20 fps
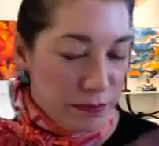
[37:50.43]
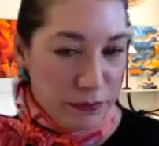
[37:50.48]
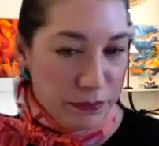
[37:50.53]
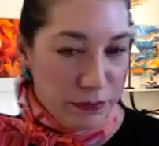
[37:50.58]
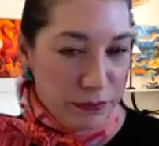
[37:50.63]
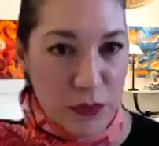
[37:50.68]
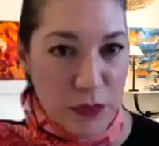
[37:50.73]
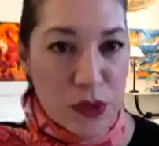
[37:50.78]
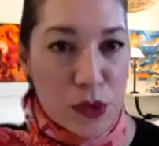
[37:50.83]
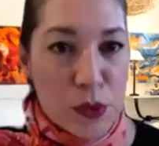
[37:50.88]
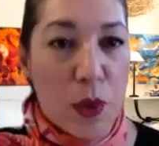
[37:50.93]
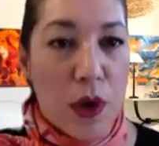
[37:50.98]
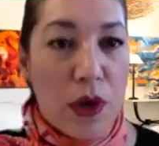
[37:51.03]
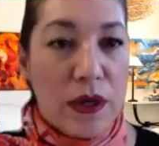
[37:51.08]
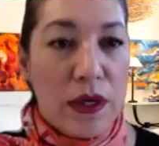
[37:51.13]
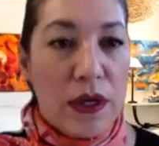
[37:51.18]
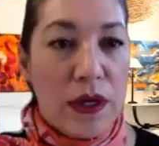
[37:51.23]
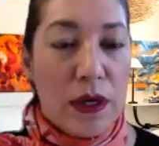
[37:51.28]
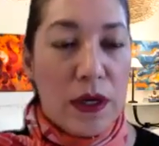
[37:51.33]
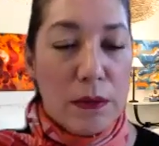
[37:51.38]
folks
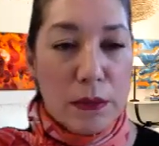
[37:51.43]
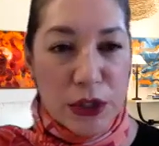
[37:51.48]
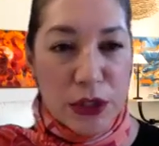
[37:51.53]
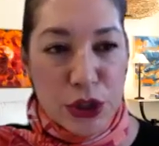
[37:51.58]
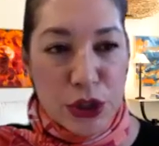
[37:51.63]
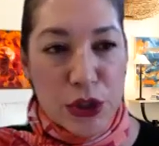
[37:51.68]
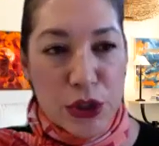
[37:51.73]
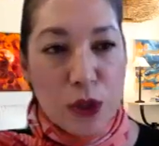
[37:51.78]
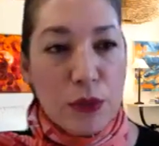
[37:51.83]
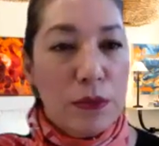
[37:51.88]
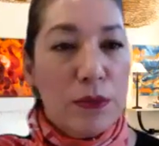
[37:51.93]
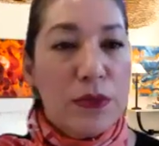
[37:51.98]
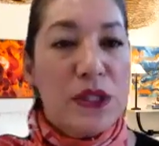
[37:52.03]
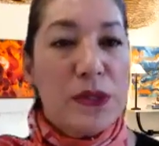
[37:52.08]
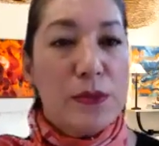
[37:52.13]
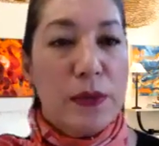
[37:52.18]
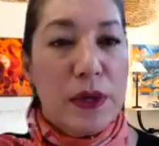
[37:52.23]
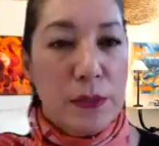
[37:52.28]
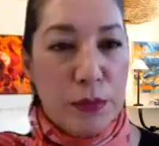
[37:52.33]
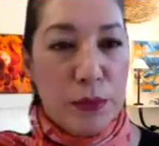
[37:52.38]
walk in. My showroom is
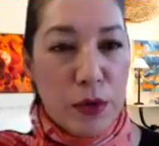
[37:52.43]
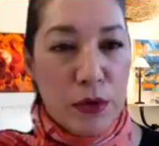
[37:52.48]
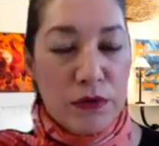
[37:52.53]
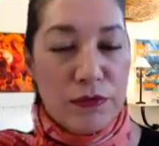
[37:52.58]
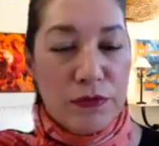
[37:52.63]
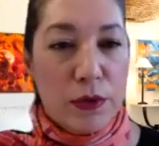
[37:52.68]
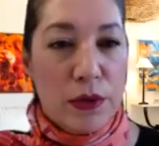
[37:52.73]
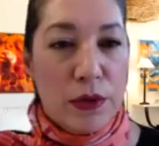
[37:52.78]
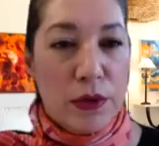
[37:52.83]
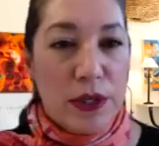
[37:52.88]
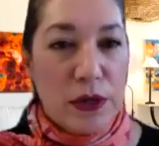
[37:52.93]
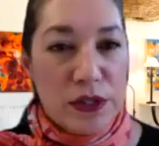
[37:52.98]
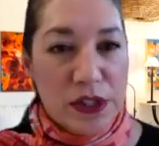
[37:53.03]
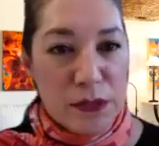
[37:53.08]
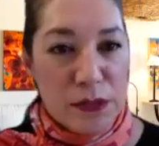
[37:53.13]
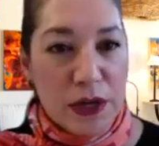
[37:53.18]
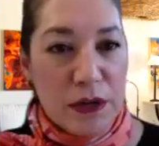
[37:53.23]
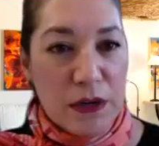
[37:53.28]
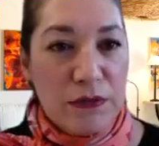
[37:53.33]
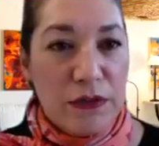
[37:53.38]
my portfolio. As a
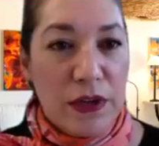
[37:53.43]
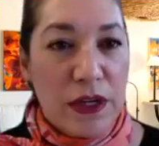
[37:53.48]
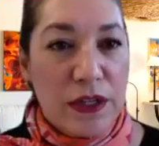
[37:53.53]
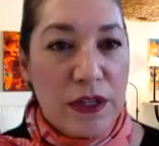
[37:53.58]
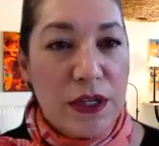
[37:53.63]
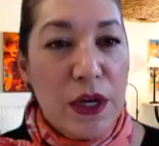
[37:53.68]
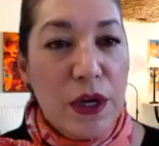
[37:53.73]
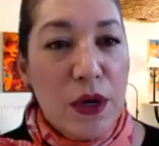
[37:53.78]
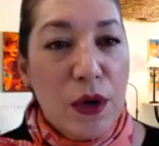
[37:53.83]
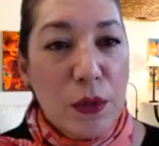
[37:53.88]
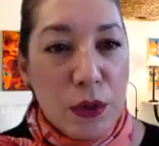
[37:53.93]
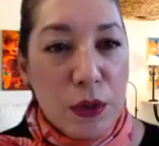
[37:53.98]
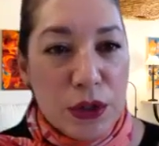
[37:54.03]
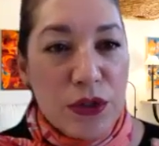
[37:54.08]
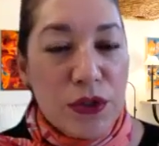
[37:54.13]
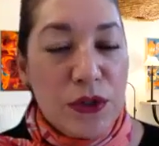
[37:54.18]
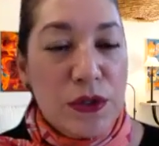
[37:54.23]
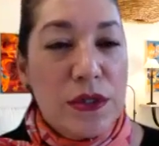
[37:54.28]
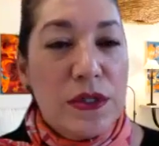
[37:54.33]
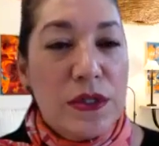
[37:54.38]
matter of fact, what
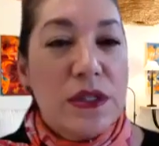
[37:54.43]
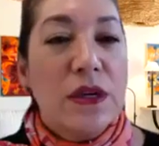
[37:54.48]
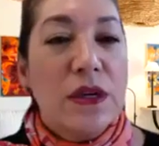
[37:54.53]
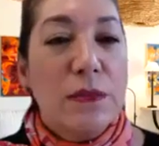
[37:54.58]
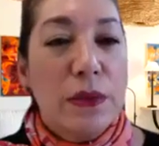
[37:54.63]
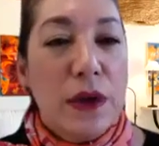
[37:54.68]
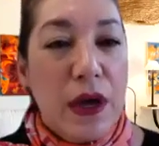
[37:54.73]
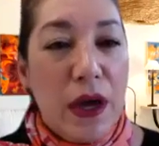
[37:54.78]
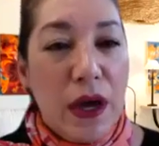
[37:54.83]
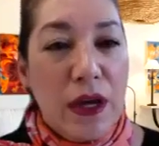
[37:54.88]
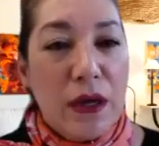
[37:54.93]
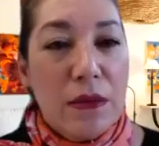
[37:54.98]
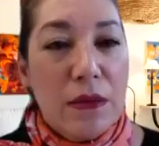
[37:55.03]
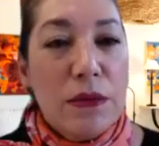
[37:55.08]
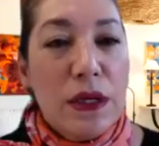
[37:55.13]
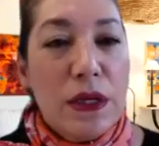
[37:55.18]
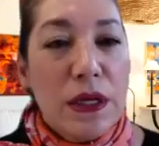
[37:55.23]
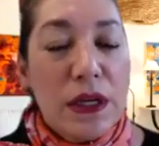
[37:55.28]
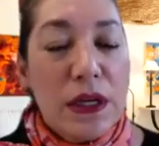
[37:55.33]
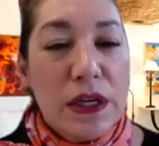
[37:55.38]
you're seeing behind
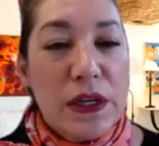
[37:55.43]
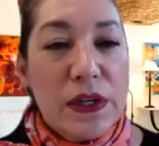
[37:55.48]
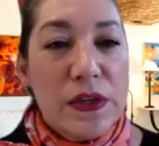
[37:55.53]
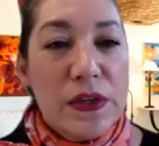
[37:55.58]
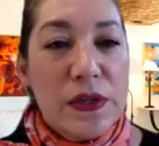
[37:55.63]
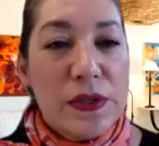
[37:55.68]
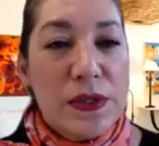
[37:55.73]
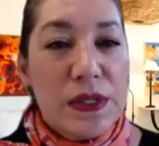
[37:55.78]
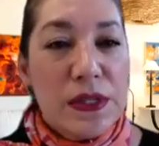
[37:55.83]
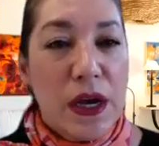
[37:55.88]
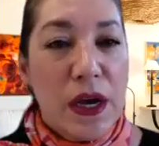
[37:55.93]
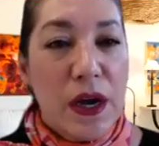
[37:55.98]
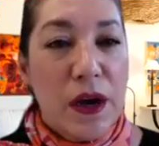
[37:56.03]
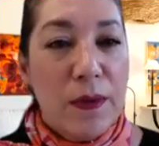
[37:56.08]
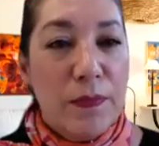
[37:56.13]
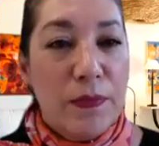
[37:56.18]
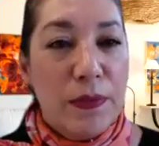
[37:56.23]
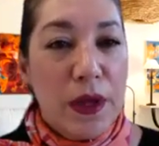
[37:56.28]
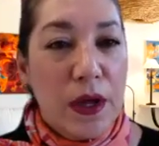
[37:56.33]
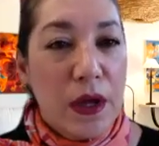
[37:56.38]
me is
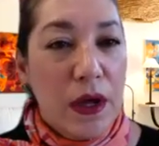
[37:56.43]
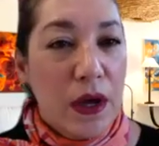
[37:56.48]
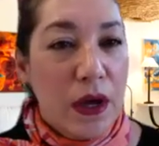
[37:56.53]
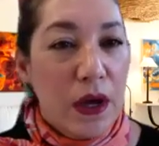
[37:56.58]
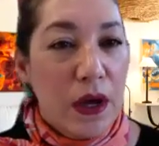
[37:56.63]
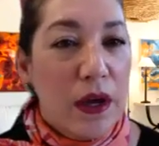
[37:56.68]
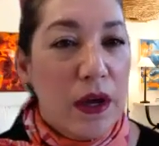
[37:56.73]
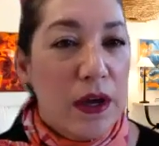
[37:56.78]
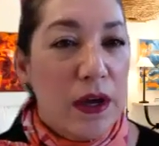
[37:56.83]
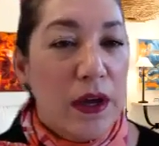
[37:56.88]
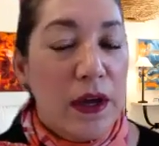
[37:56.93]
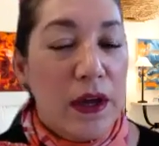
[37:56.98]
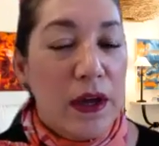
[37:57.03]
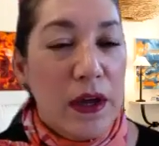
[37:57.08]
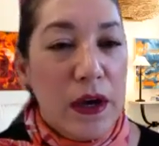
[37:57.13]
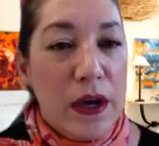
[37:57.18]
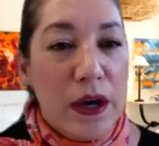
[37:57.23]
a